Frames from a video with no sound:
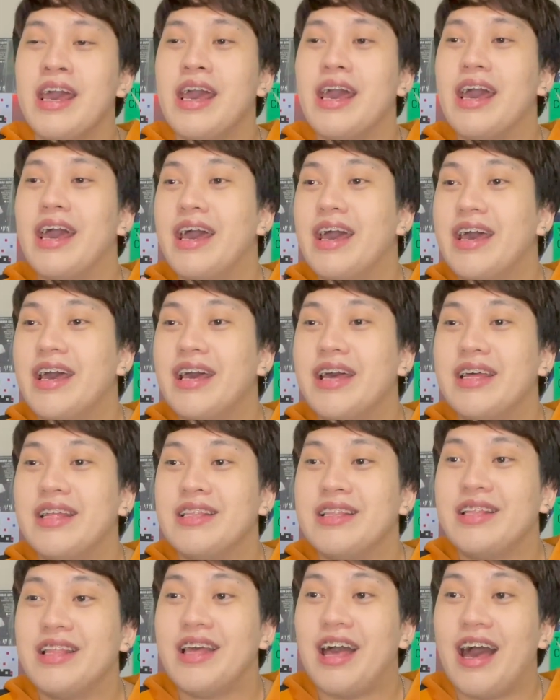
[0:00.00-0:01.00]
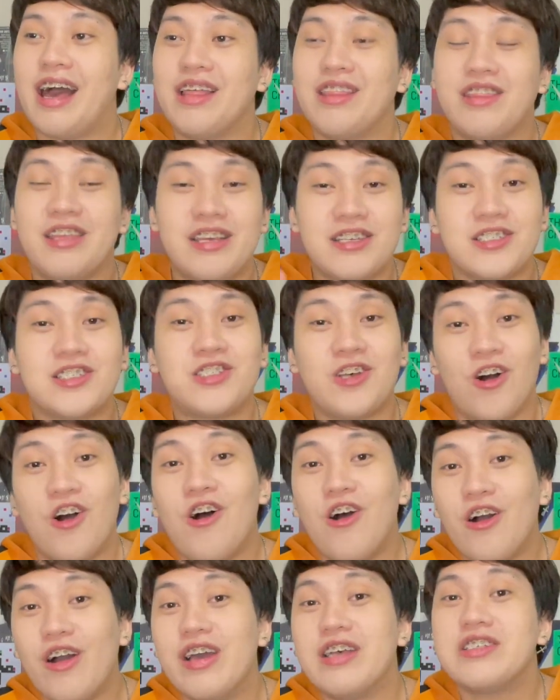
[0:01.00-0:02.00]
And this
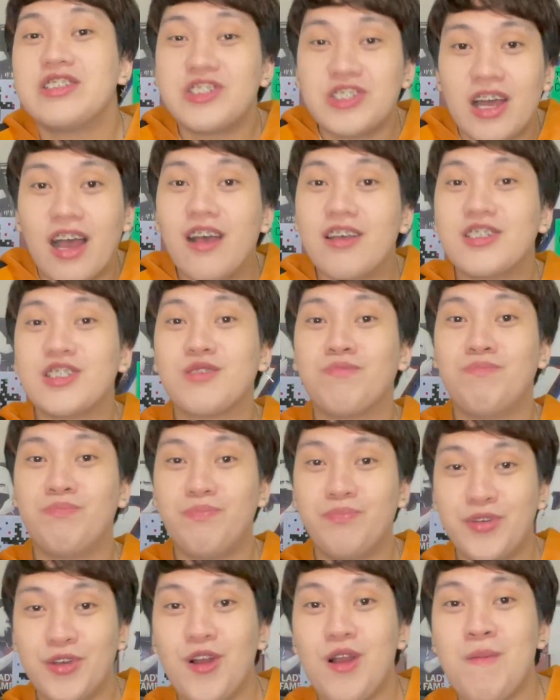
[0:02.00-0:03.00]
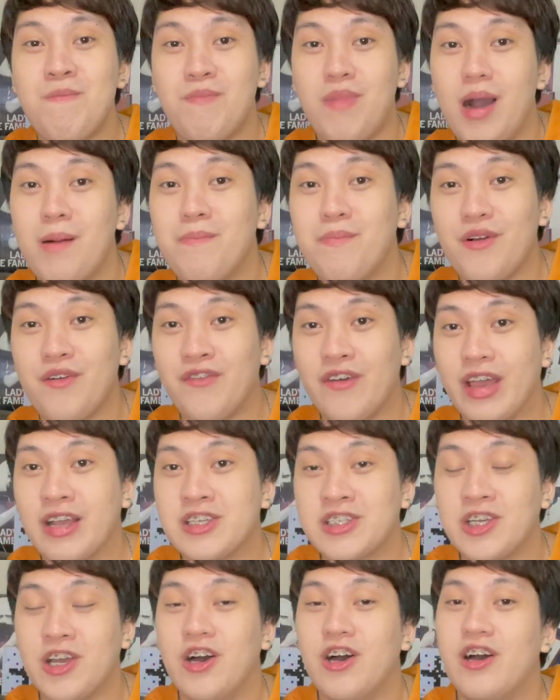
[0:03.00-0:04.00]
song is just pure pop
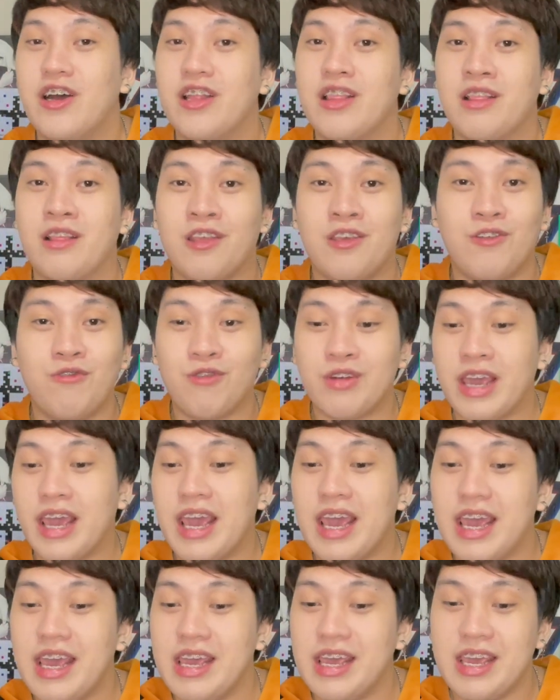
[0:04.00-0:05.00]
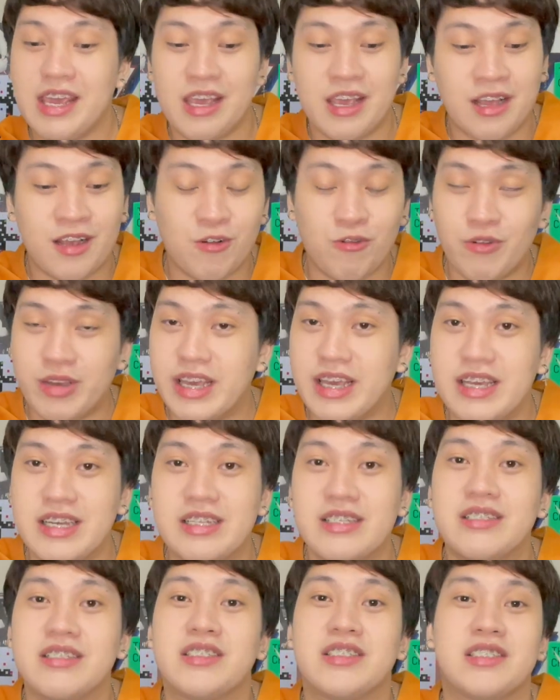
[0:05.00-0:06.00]
perfection. UK
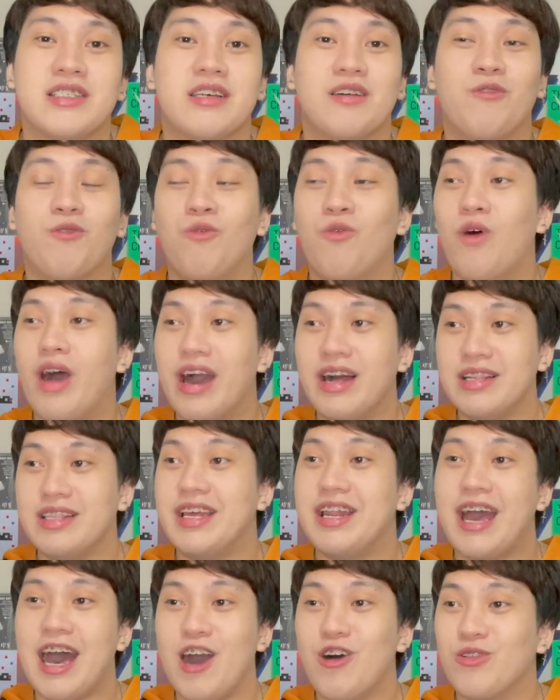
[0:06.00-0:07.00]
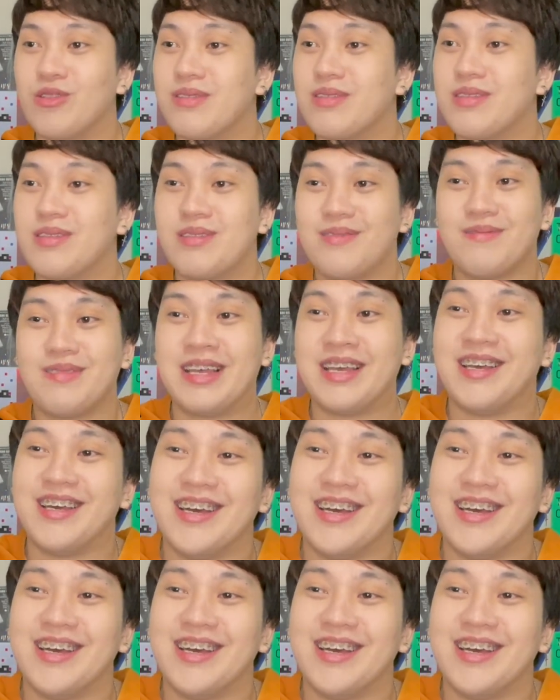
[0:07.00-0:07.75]
Queens, wildin' out. I